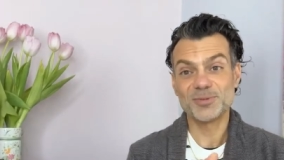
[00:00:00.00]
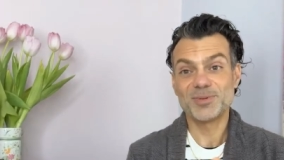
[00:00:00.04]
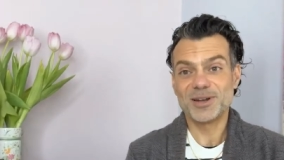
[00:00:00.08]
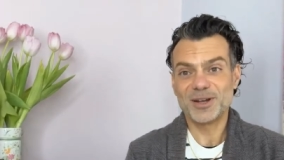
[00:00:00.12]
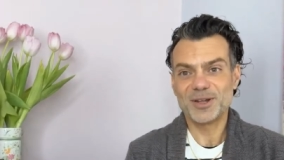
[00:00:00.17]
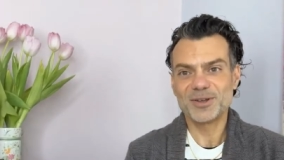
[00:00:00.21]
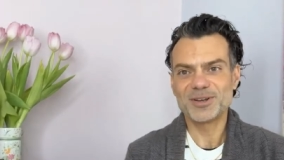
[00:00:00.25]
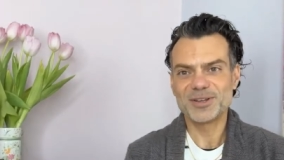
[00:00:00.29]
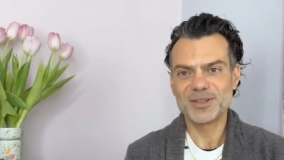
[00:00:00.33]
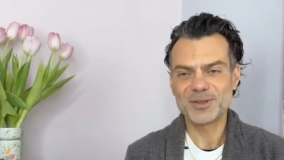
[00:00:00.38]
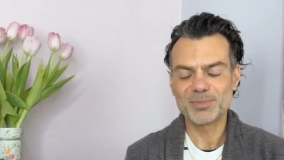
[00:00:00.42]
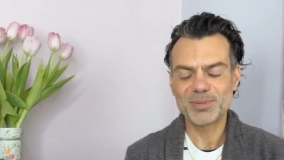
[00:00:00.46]

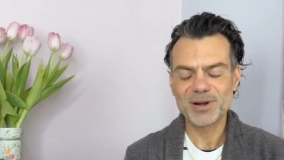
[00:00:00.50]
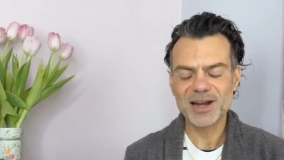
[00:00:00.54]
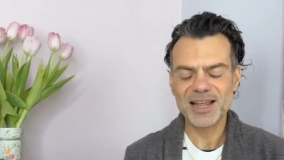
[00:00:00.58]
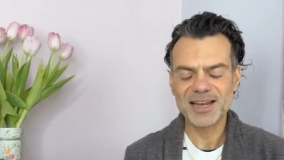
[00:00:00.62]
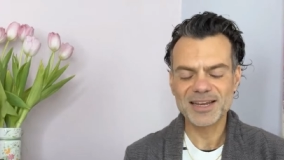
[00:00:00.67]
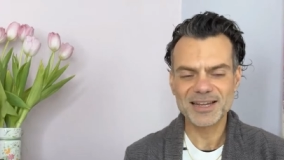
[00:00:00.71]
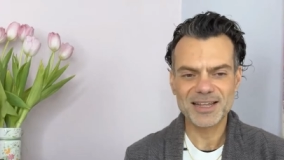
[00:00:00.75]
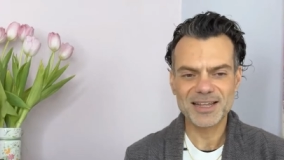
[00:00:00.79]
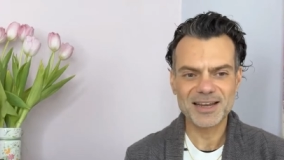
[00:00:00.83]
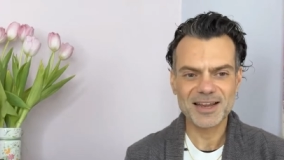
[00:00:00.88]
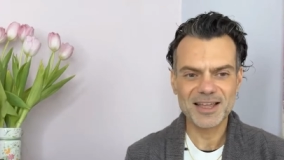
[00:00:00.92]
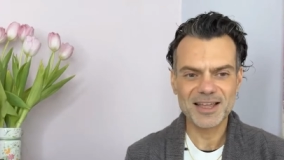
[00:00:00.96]
Malone the brand,
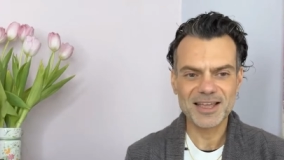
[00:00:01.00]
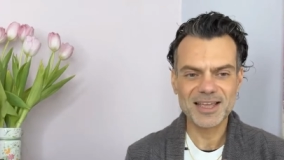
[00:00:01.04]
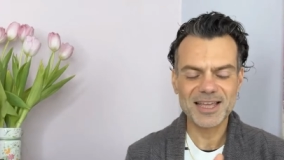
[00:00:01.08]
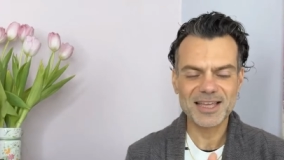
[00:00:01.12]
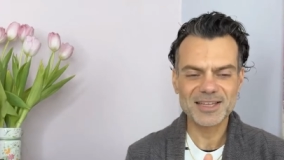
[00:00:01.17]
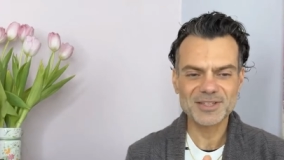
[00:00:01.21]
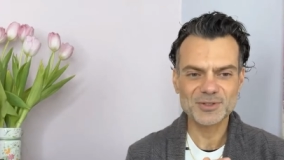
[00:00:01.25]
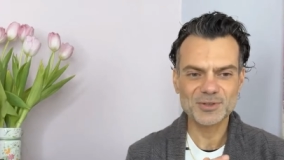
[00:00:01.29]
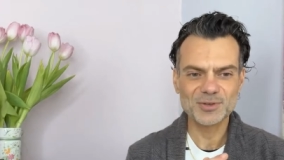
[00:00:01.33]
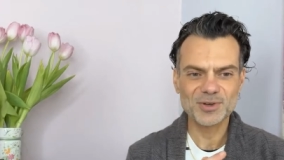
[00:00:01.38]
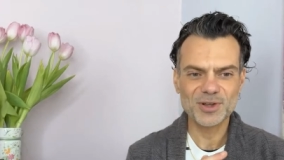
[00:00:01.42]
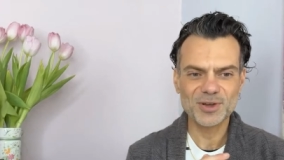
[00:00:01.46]
and I,
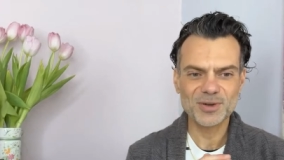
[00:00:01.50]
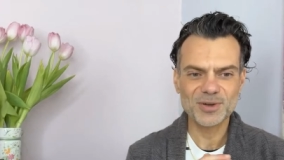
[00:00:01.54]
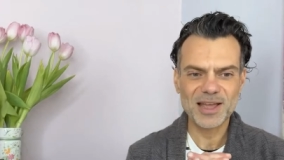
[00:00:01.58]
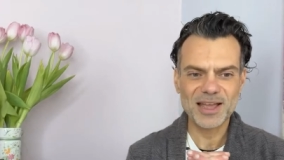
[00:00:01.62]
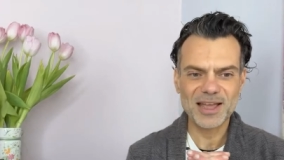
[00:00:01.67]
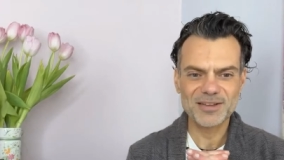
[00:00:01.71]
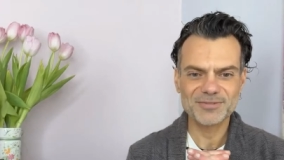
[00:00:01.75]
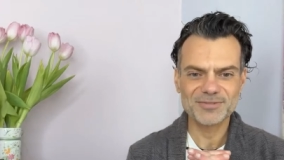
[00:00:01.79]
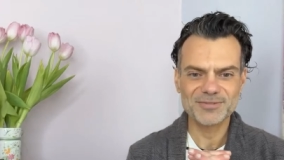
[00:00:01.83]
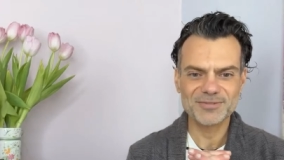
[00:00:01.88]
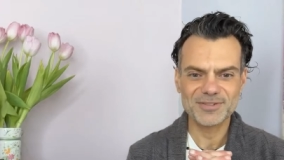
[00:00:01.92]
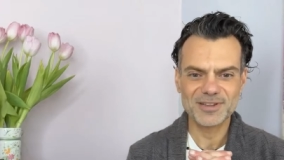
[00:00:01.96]
as you know,
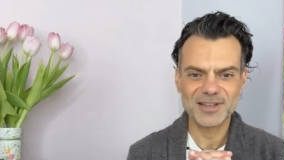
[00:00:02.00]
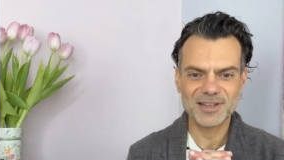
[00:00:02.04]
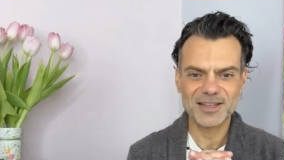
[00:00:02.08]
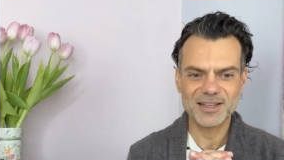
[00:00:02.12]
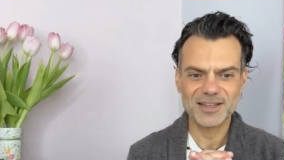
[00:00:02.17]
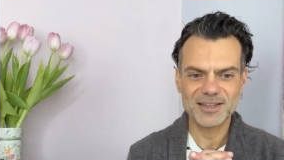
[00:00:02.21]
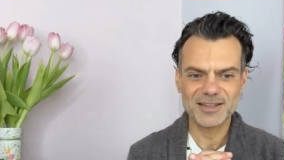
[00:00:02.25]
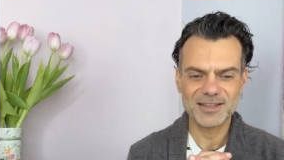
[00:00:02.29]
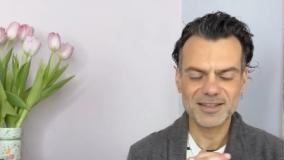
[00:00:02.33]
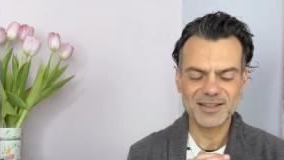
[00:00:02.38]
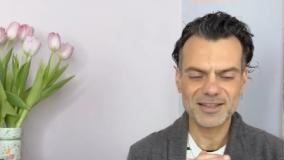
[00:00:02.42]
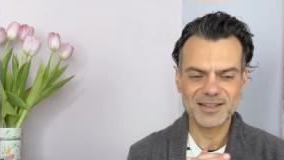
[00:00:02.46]
have
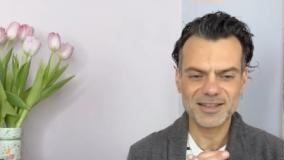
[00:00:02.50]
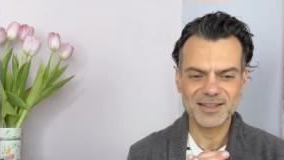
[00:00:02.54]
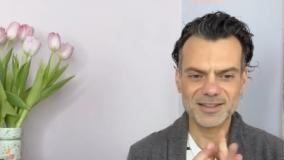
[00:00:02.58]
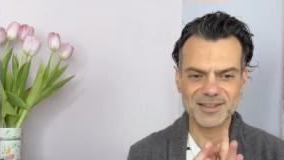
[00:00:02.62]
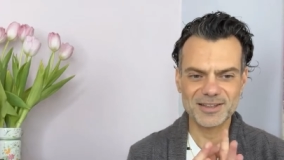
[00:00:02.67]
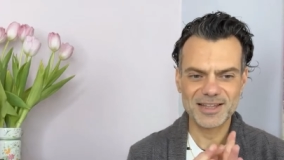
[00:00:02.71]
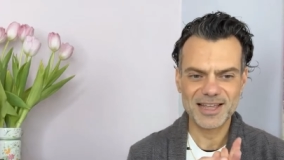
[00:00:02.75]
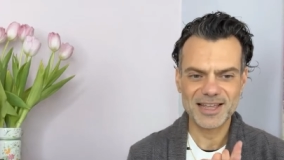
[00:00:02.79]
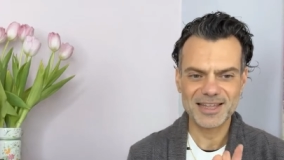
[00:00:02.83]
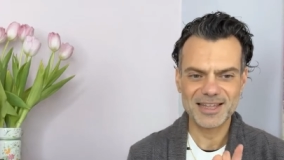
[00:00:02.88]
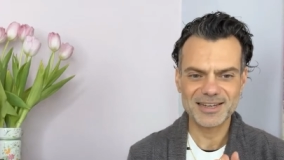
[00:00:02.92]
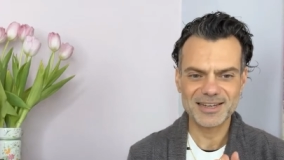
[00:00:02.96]
uh,
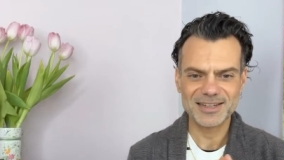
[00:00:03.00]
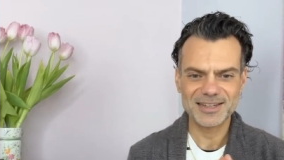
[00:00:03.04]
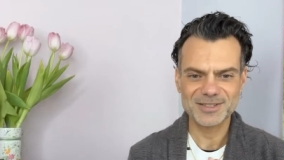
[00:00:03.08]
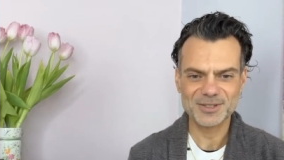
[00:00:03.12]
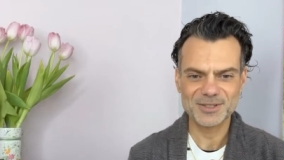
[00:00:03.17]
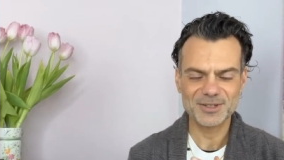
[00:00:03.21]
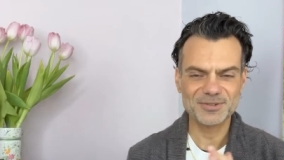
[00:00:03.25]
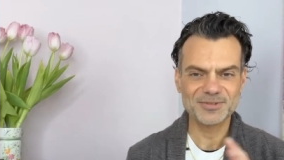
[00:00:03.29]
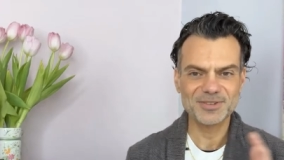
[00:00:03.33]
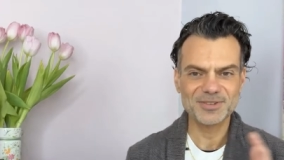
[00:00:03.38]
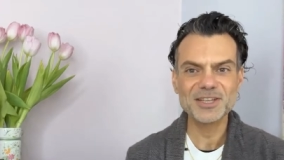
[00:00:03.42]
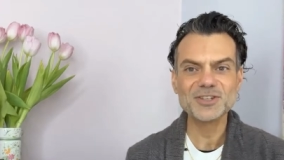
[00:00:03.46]
uh, had a
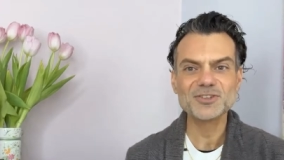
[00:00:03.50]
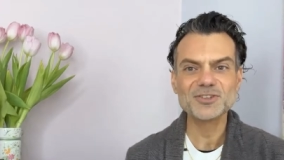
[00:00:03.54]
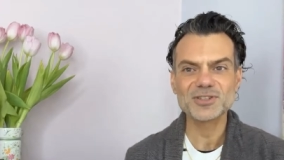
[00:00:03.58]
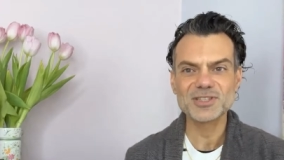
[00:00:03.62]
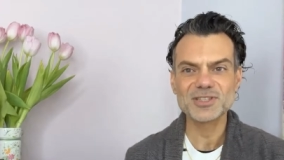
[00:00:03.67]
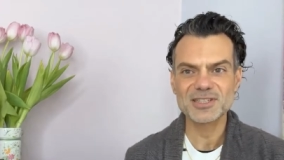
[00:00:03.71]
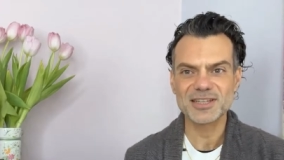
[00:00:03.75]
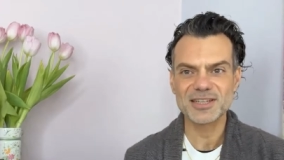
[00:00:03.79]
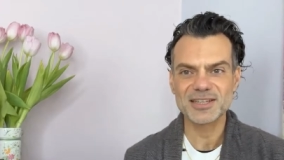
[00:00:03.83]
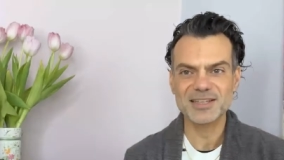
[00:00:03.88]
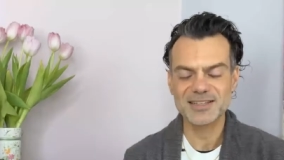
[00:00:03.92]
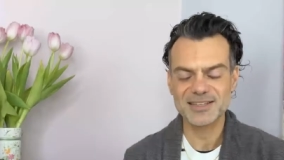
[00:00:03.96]
sort of
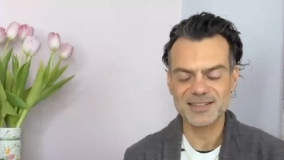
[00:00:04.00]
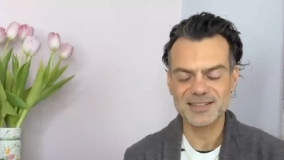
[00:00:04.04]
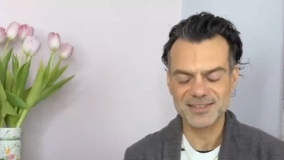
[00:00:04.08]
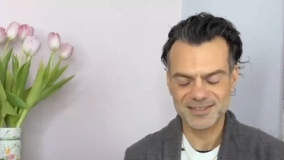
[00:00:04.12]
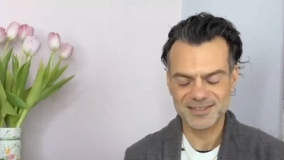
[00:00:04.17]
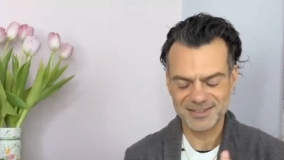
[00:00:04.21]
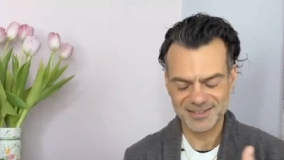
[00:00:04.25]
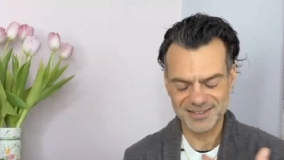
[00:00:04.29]
interesting